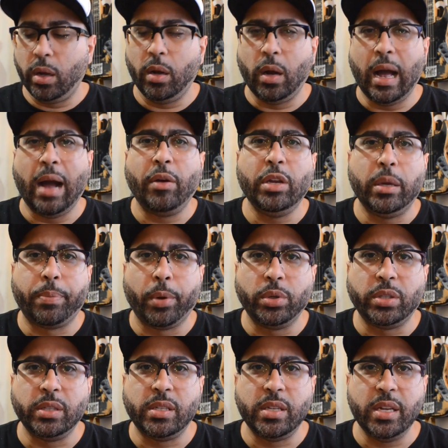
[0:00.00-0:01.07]
how he
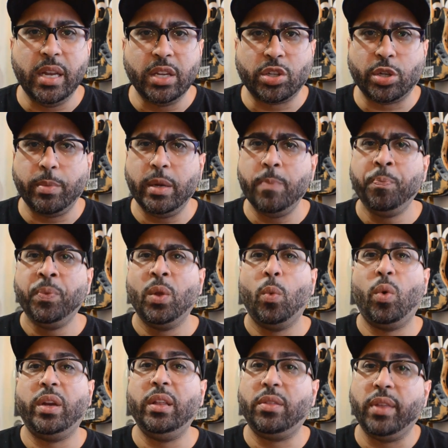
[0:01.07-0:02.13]
approaches the instrument,
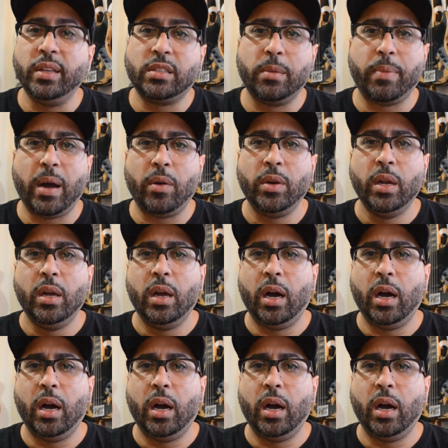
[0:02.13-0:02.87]
what he thinks about